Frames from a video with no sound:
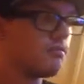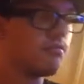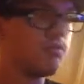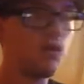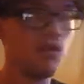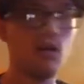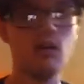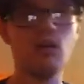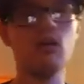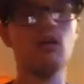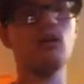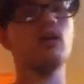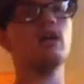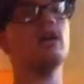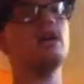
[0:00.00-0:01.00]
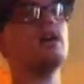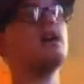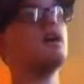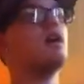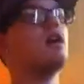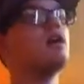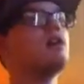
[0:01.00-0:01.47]
Boy,
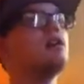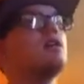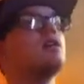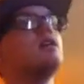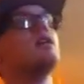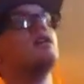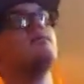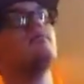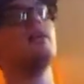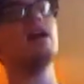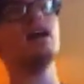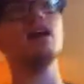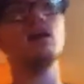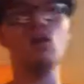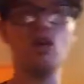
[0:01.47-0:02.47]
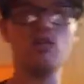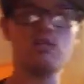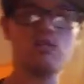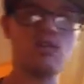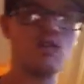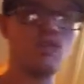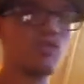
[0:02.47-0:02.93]
man,
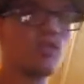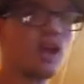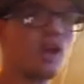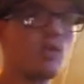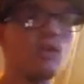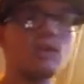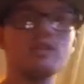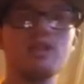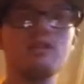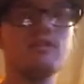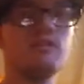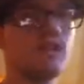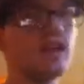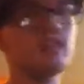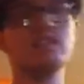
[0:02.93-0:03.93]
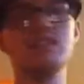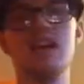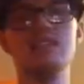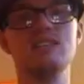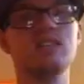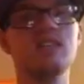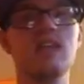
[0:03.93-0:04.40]
overall, that was a
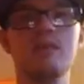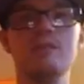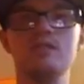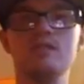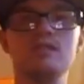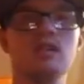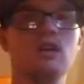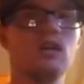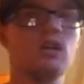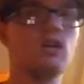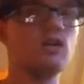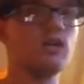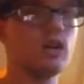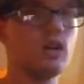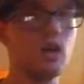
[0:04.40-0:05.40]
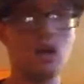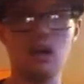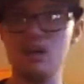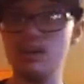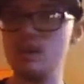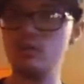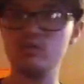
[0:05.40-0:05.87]
fantastic episode.
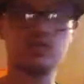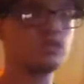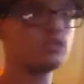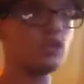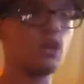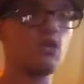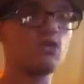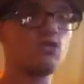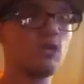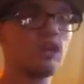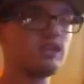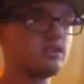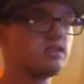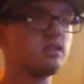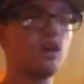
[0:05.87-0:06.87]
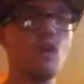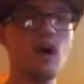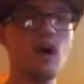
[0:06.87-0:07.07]
It was so great, so